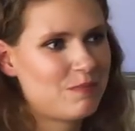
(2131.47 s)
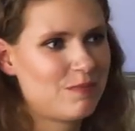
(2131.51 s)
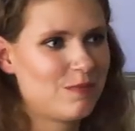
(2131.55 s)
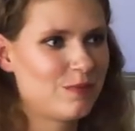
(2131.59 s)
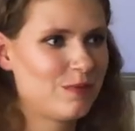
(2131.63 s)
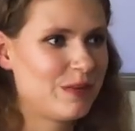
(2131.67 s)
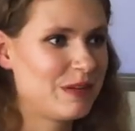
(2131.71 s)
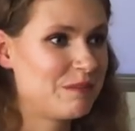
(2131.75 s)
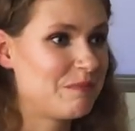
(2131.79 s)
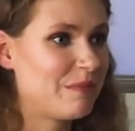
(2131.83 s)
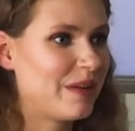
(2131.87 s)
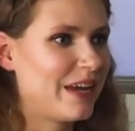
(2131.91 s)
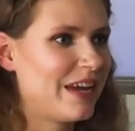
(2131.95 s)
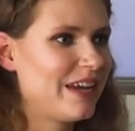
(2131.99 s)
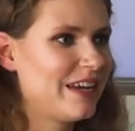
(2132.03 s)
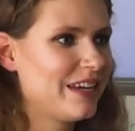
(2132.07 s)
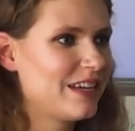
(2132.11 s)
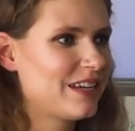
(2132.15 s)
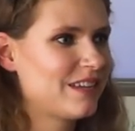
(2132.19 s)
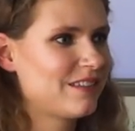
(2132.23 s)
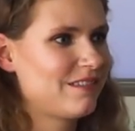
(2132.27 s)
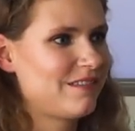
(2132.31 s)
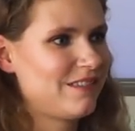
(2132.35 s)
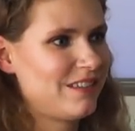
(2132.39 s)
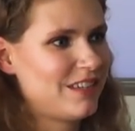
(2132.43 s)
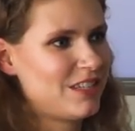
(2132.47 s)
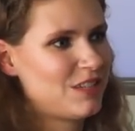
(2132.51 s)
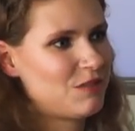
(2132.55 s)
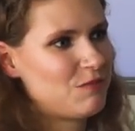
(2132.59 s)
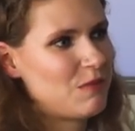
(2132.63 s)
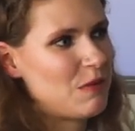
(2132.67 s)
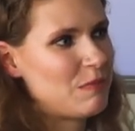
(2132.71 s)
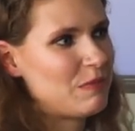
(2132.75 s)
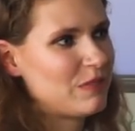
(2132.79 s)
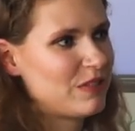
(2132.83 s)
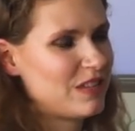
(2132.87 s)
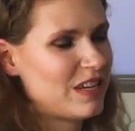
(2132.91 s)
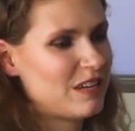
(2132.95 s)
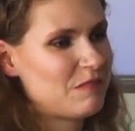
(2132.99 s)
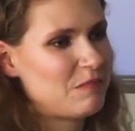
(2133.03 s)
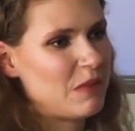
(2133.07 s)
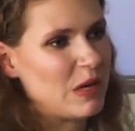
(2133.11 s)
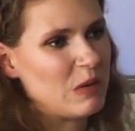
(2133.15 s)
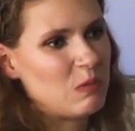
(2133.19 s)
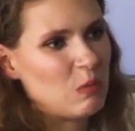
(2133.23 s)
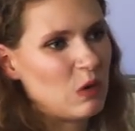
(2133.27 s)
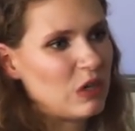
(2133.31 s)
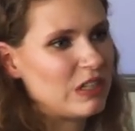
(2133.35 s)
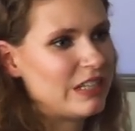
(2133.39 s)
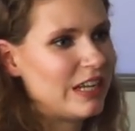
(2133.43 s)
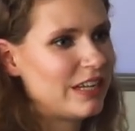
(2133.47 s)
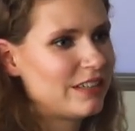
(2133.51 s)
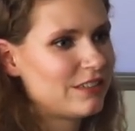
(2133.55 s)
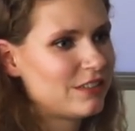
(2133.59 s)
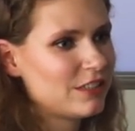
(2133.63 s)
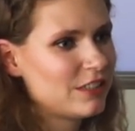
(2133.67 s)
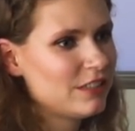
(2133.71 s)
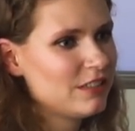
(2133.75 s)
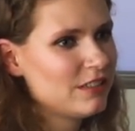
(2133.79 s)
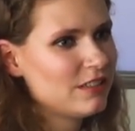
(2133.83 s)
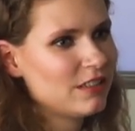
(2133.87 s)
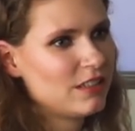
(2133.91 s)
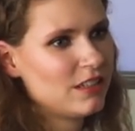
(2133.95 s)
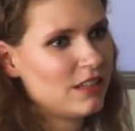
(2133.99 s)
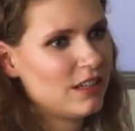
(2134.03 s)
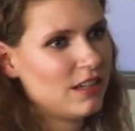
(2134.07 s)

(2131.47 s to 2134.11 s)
we make is represented by one letter.